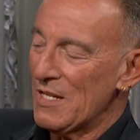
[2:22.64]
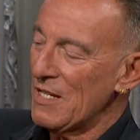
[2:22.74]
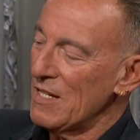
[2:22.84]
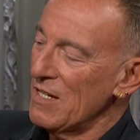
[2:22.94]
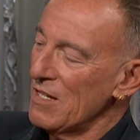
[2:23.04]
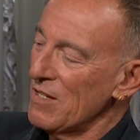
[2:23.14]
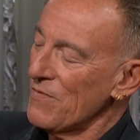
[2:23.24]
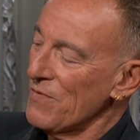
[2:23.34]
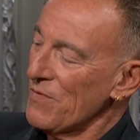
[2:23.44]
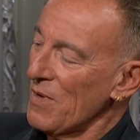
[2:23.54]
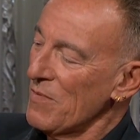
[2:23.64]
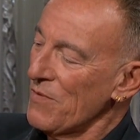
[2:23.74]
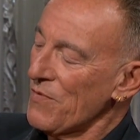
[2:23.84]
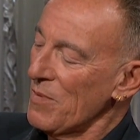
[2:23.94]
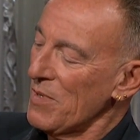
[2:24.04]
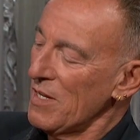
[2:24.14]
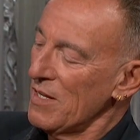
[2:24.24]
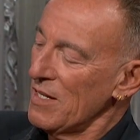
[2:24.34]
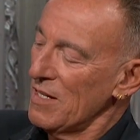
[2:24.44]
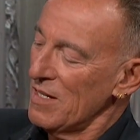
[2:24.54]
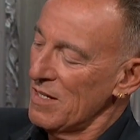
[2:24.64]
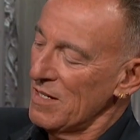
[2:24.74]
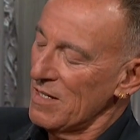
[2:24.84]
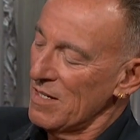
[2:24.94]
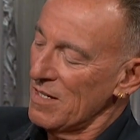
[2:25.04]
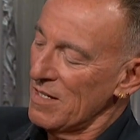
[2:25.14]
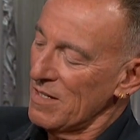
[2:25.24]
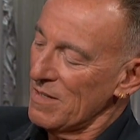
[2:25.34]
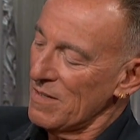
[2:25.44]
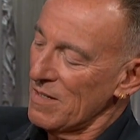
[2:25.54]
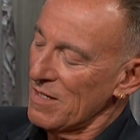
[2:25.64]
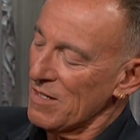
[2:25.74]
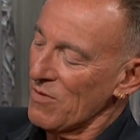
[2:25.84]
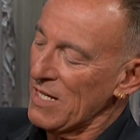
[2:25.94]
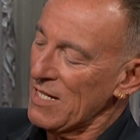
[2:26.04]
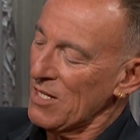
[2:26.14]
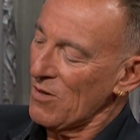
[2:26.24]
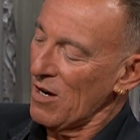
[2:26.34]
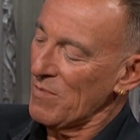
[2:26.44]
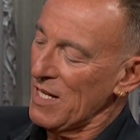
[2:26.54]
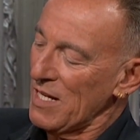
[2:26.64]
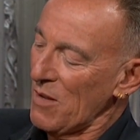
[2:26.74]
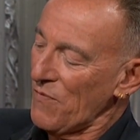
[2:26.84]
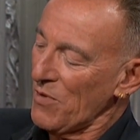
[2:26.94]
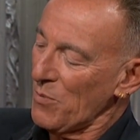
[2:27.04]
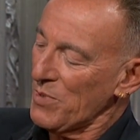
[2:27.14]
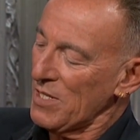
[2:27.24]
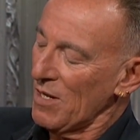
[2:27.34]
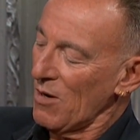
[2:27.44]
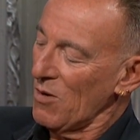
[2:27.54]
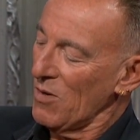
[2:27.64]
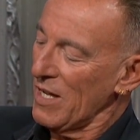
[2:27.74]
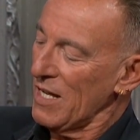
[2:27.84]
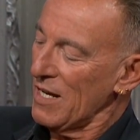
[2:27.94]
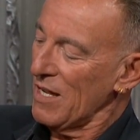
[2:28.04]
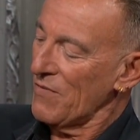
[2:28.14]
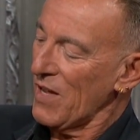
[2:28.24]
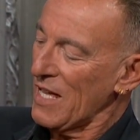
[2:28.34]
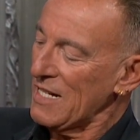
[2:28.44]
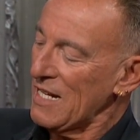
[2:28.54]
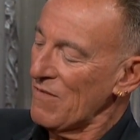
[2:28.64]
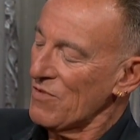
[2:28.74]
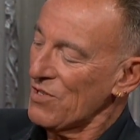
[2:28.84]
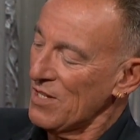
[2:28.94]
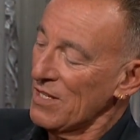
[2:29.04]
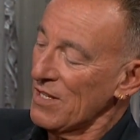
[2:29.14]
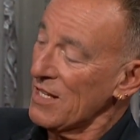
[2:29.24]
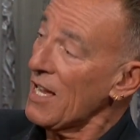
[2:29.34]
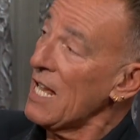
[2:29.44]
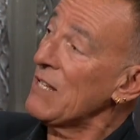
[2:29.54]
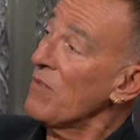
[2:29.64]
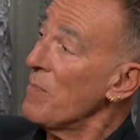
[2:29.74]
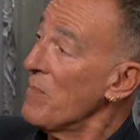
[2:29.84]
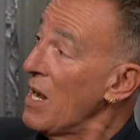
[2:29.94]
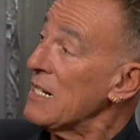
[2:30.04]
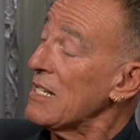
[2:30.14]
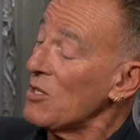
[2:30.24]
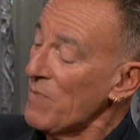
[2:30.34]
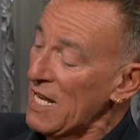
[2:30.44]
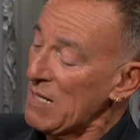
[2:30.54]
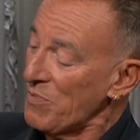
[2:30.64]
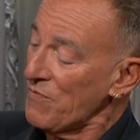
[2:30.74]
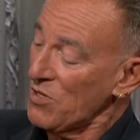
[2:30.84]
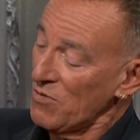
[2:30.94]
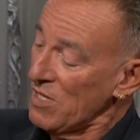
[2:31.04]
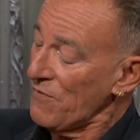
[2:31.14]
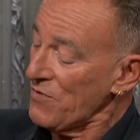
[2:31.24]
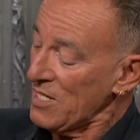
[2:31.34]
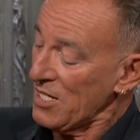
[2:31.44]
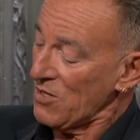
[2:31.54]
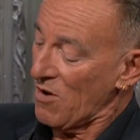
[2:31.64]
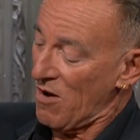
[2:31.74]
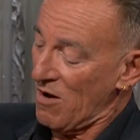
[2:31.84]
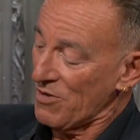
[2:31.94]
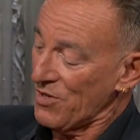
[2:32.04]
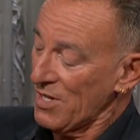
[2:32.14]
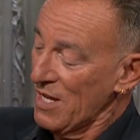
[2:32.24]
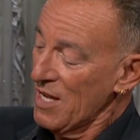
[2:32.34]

uh, from, from a, a, a, a, great guitar man named Phil Petillo, and I've had it ever since. It's kind of a mutt. It's made up of two different guitars,